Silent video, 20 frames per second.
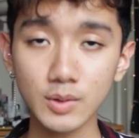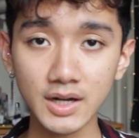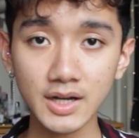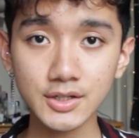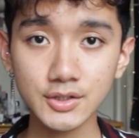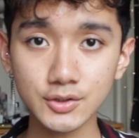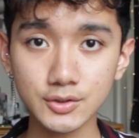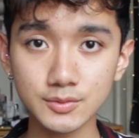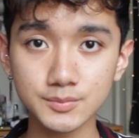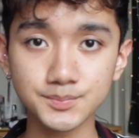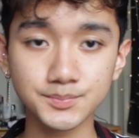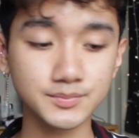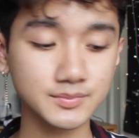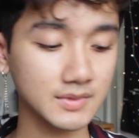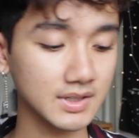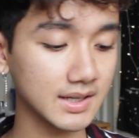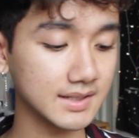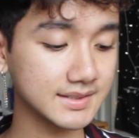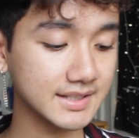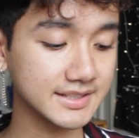So what I do
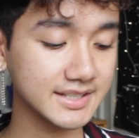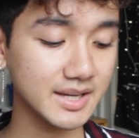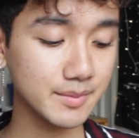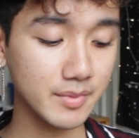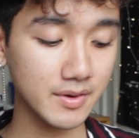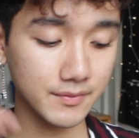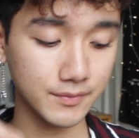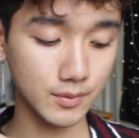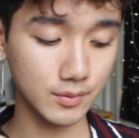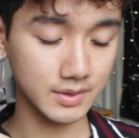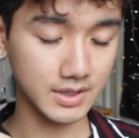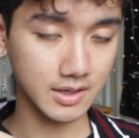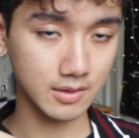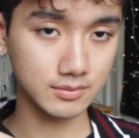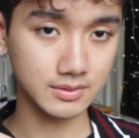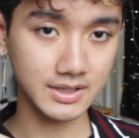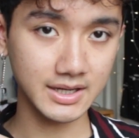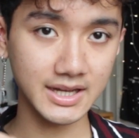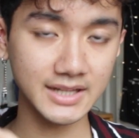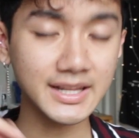is I take my phone
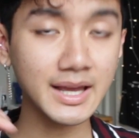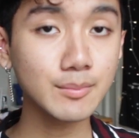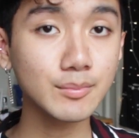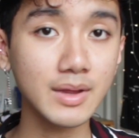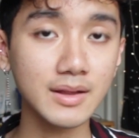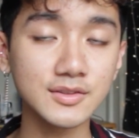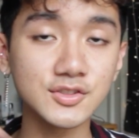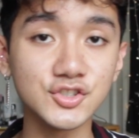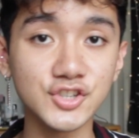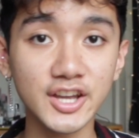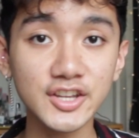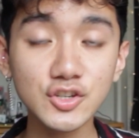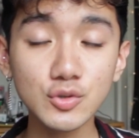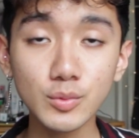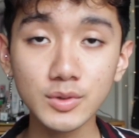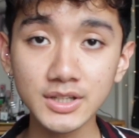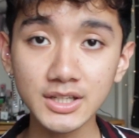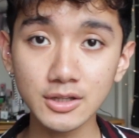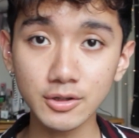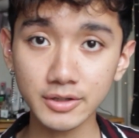out and I'm
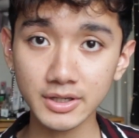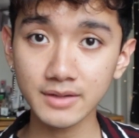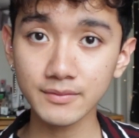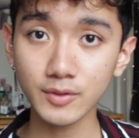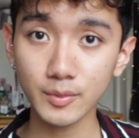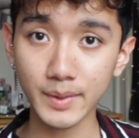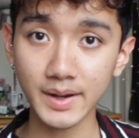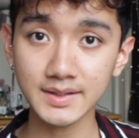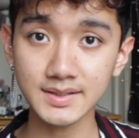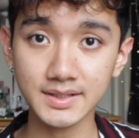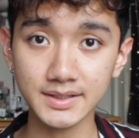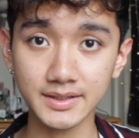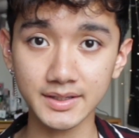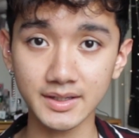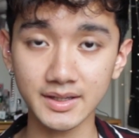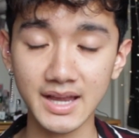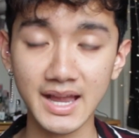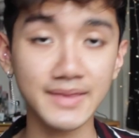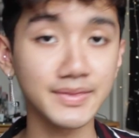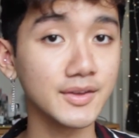genuinely looking for my
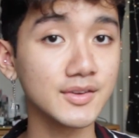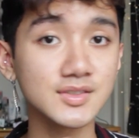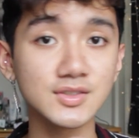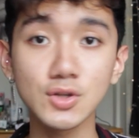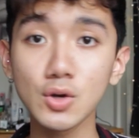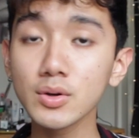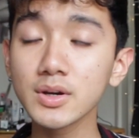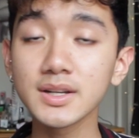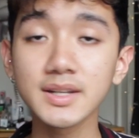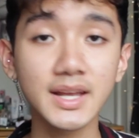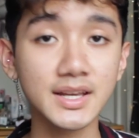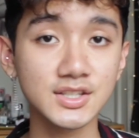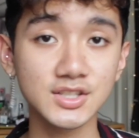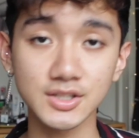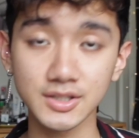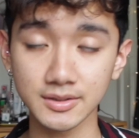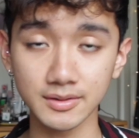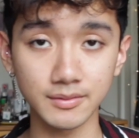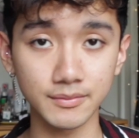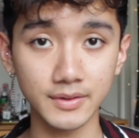ticket. And there's no
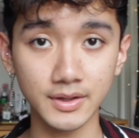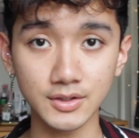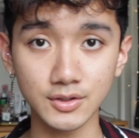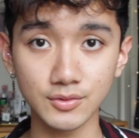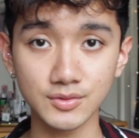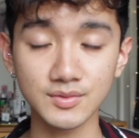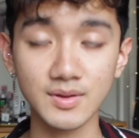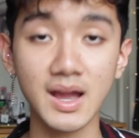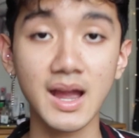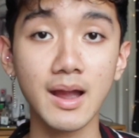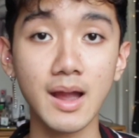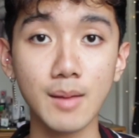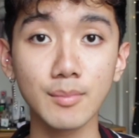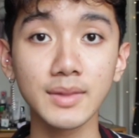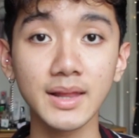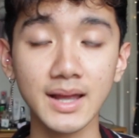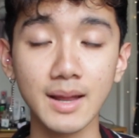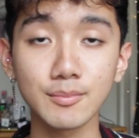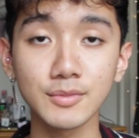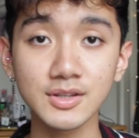connection in the venue. So
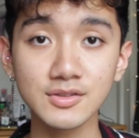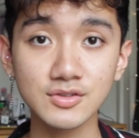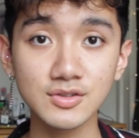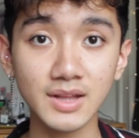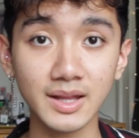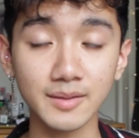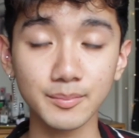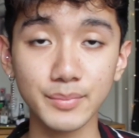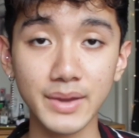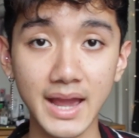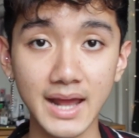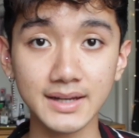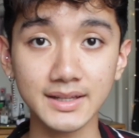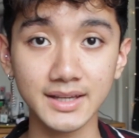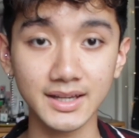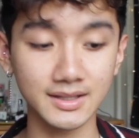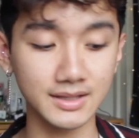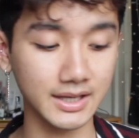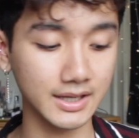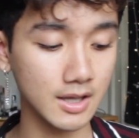I'm literally like
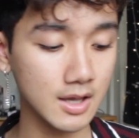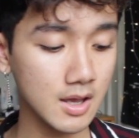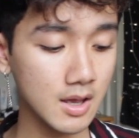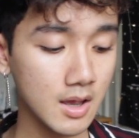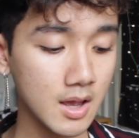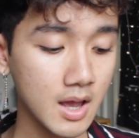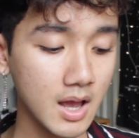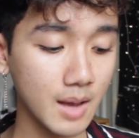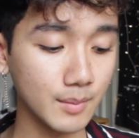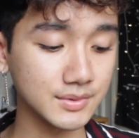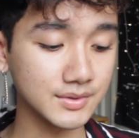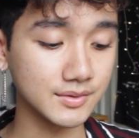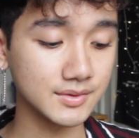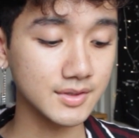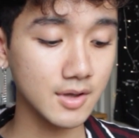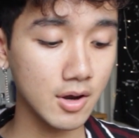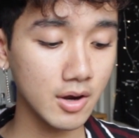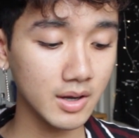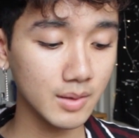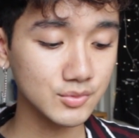panicking, like, I'm so
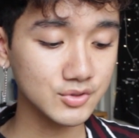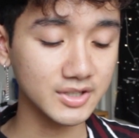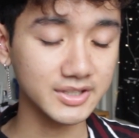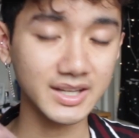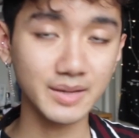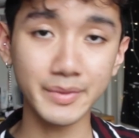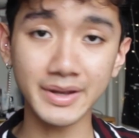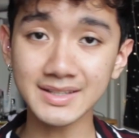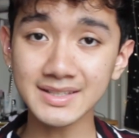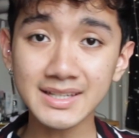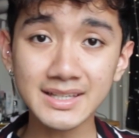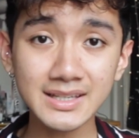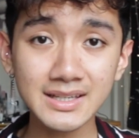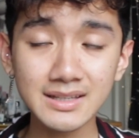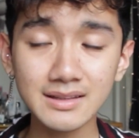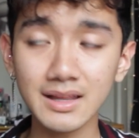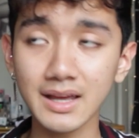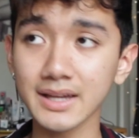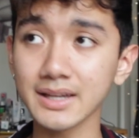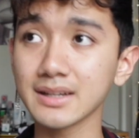sorry. I'm trying to get my
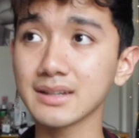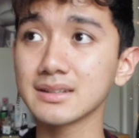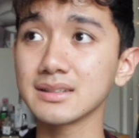ticket.